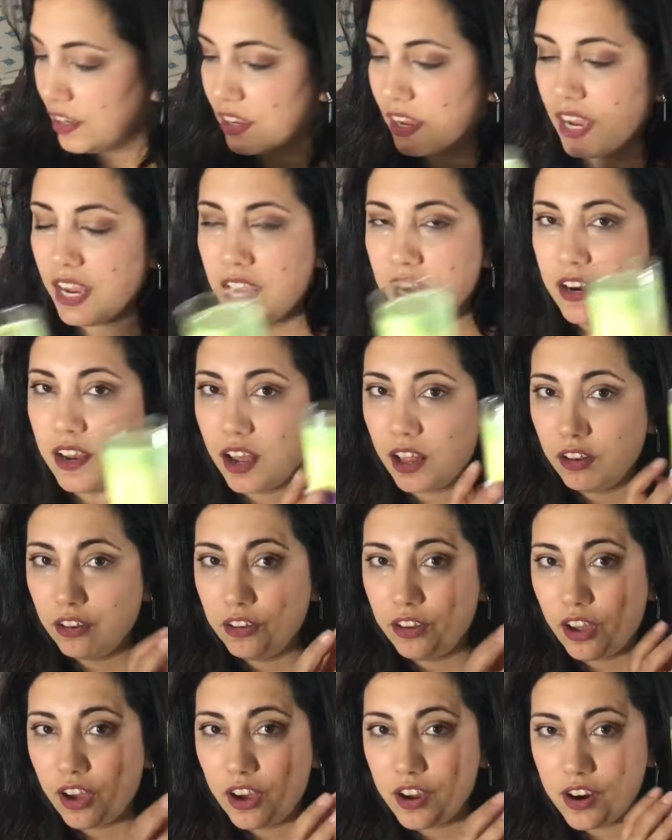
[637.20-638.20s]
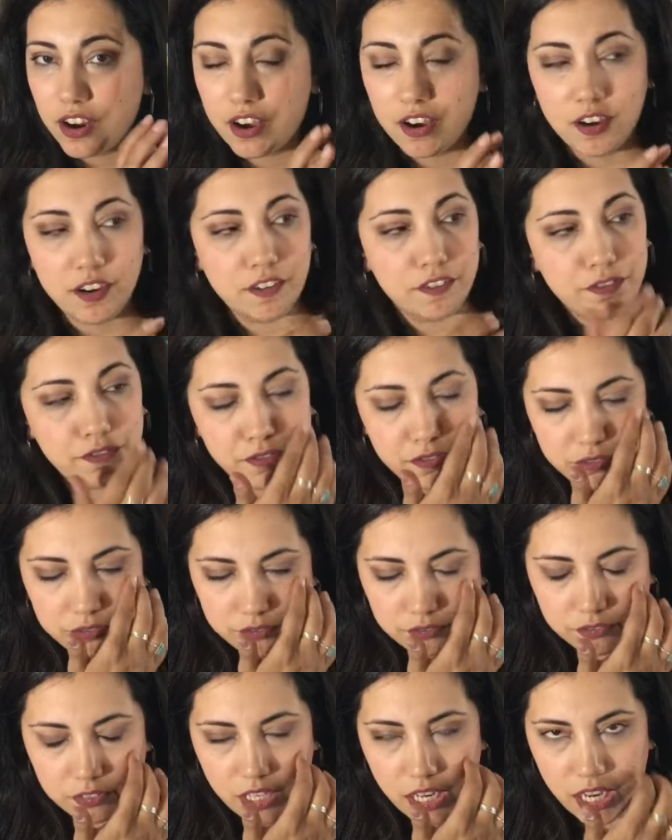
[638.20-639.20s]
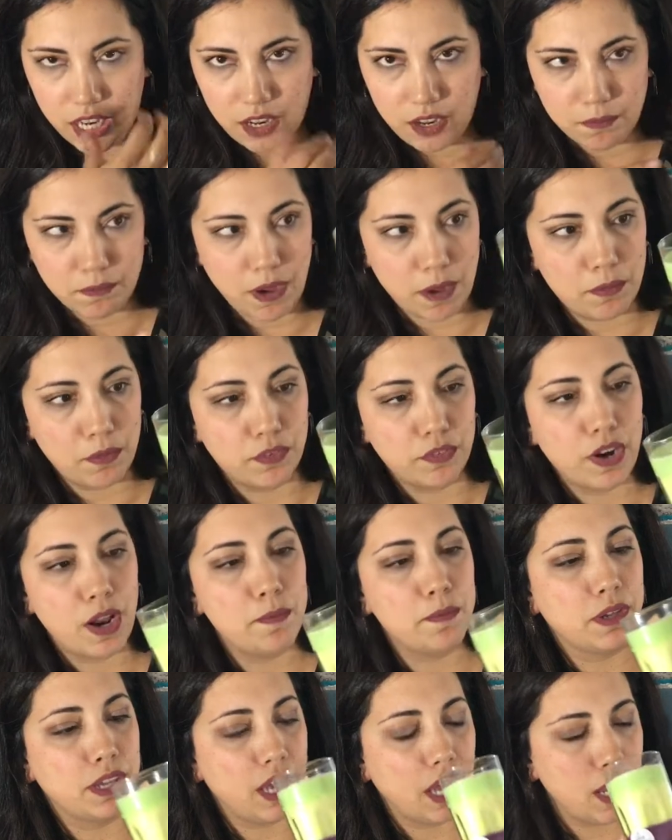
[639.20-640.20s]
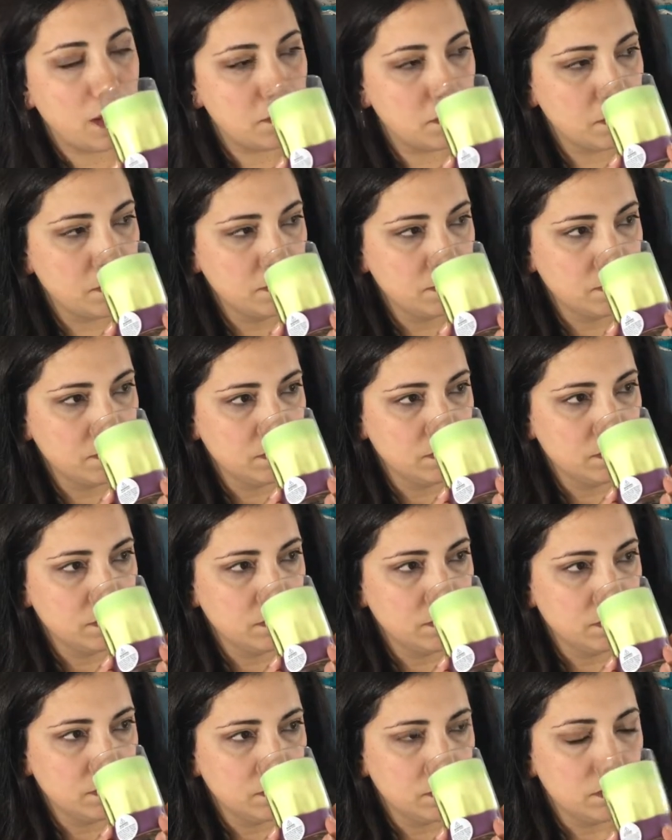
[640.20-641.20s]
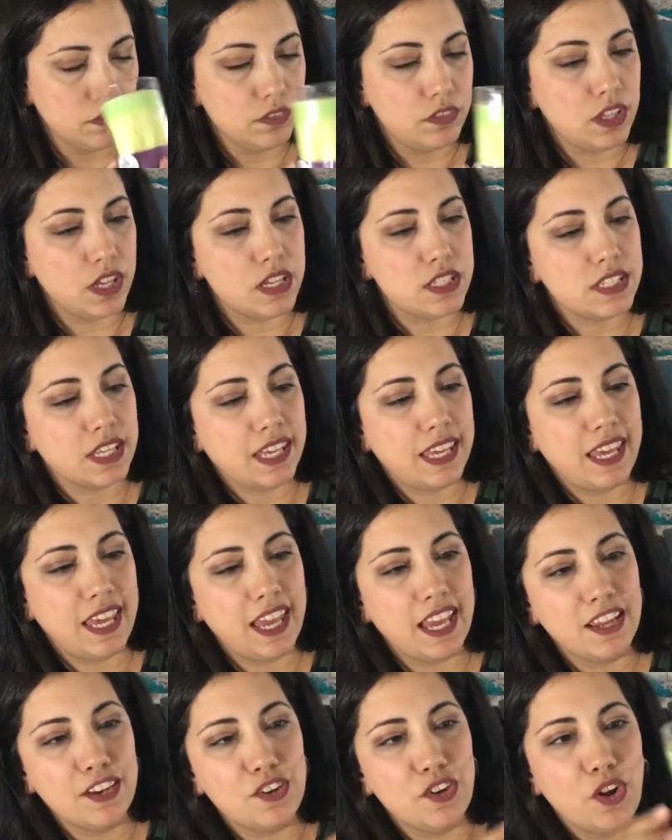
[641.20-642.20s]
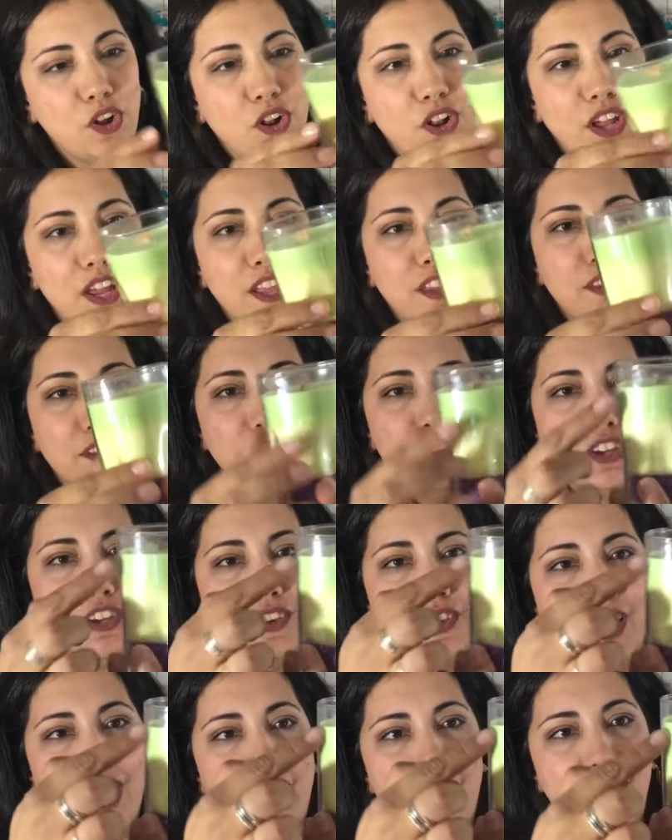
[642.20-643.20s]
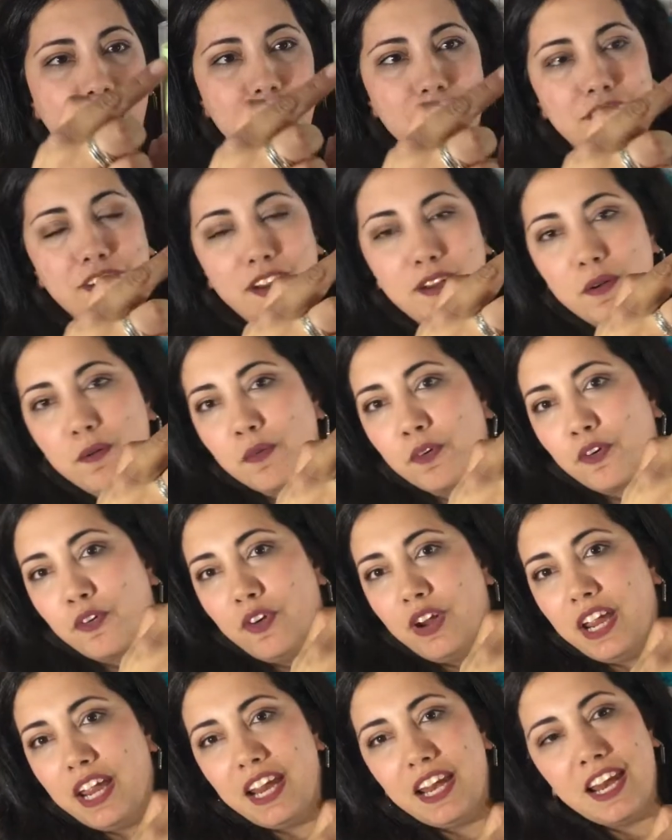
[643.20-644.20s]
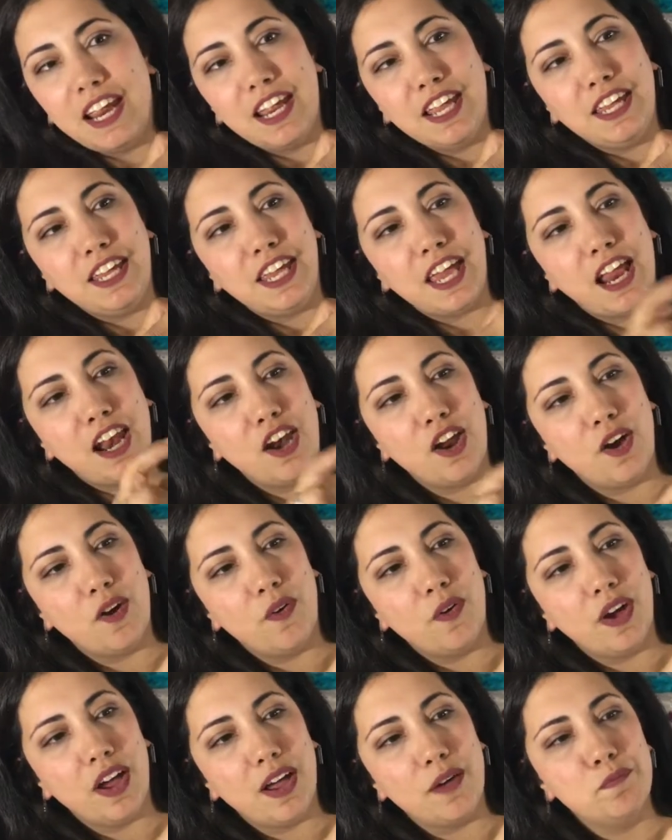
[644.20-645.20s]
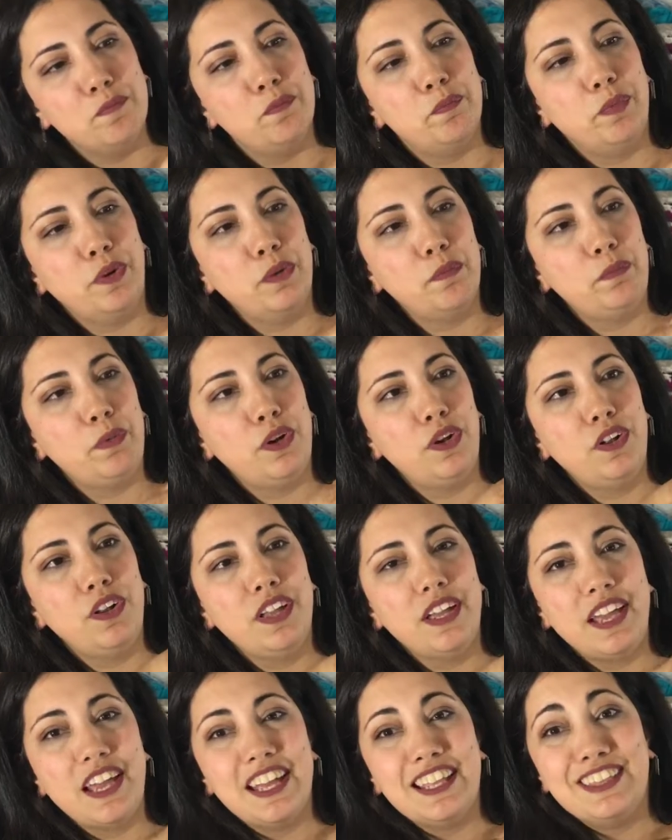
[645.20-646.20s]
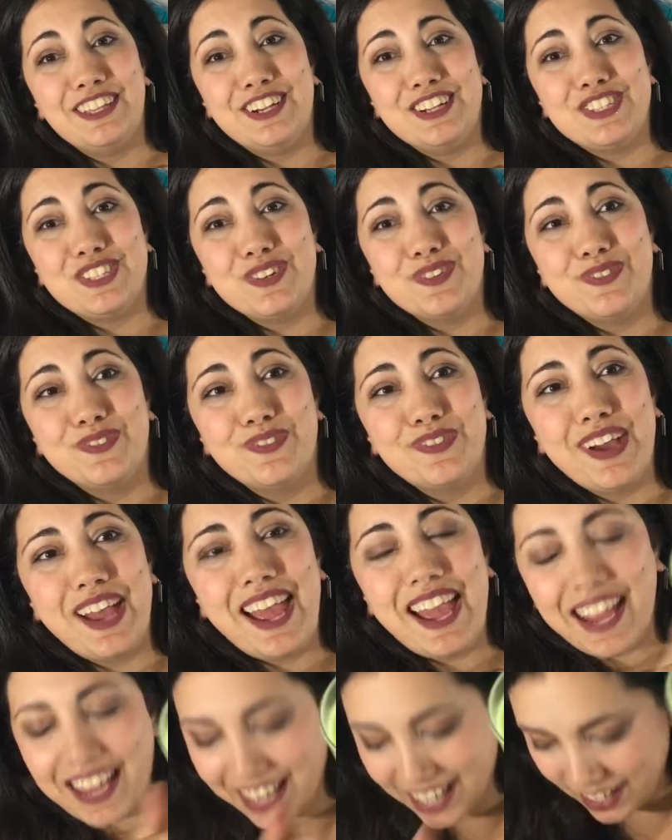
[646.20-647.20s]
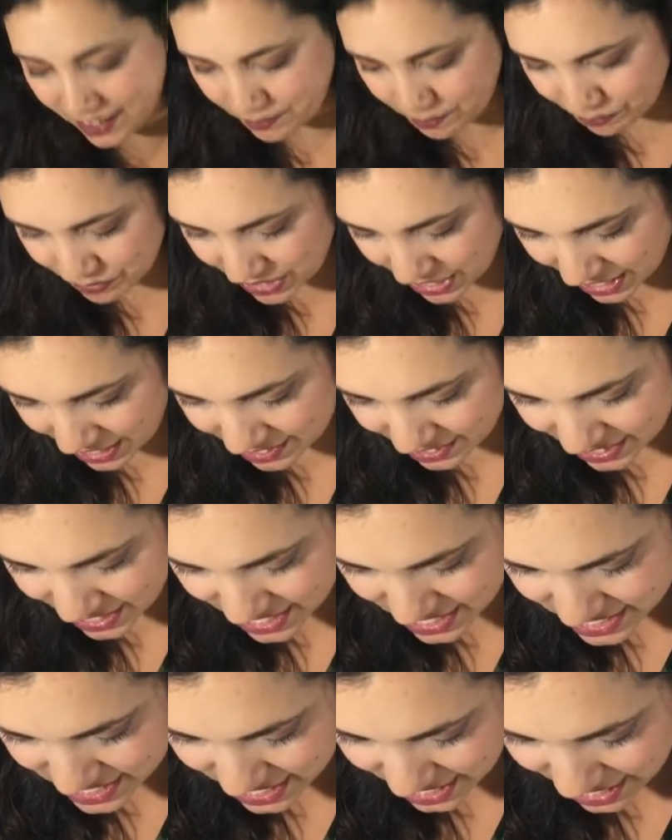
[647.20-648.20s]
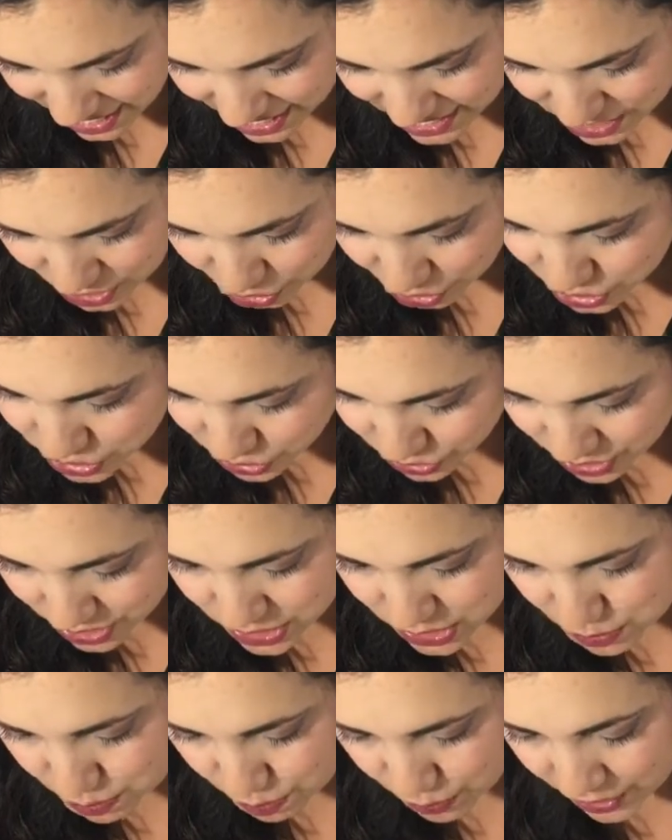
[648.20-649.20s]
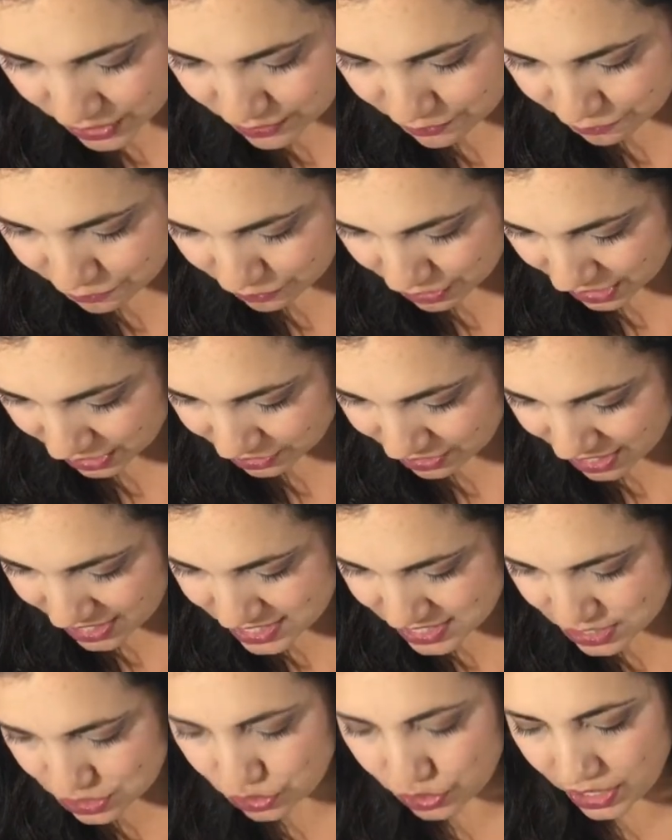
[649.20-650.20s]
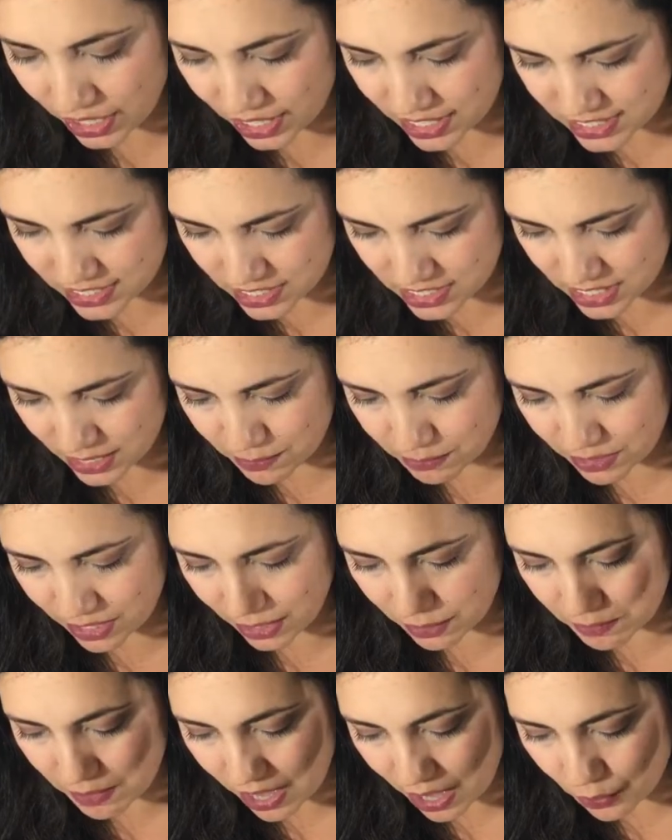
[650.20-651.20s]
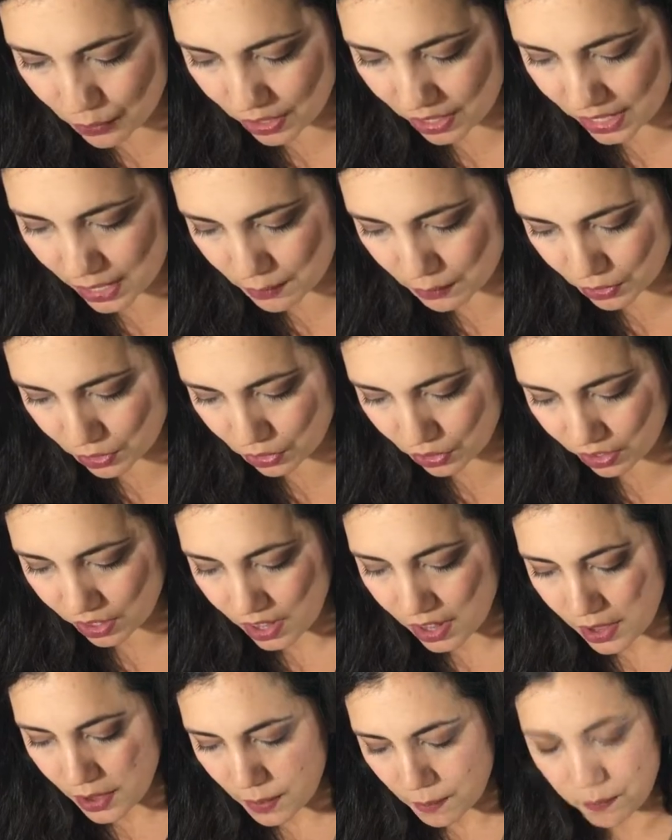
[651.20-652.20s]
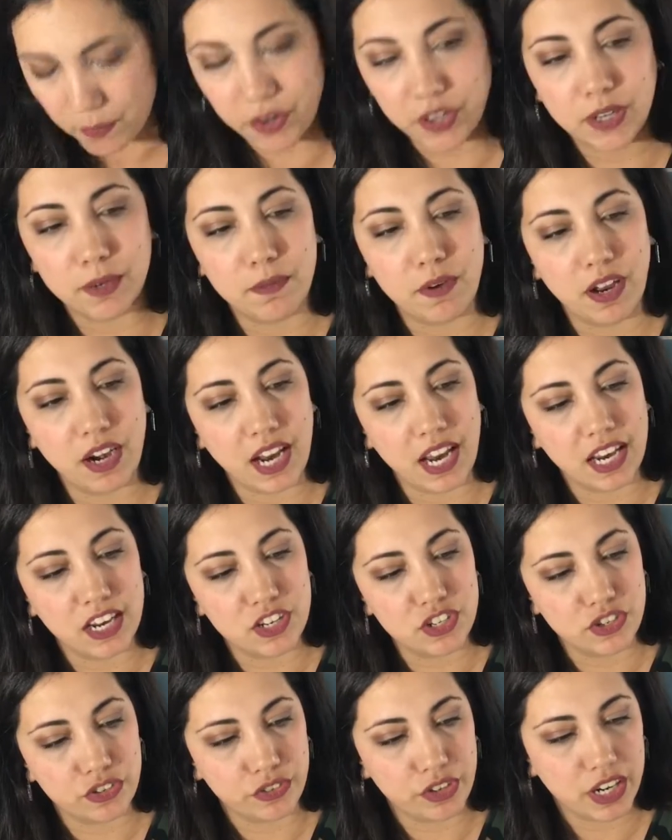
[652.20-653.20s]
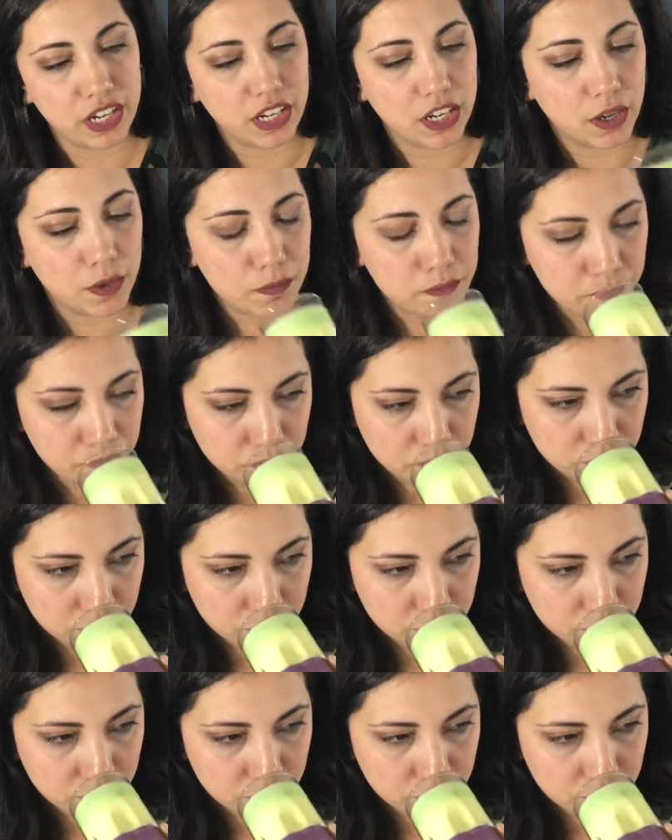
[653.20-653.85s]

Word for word: in a lot of bubble wrap came this candle and look you have green yellow and purple and there's a wick and this is also the Sprite fragrance so it has the same thing marwa lemon oil bergamot and geranium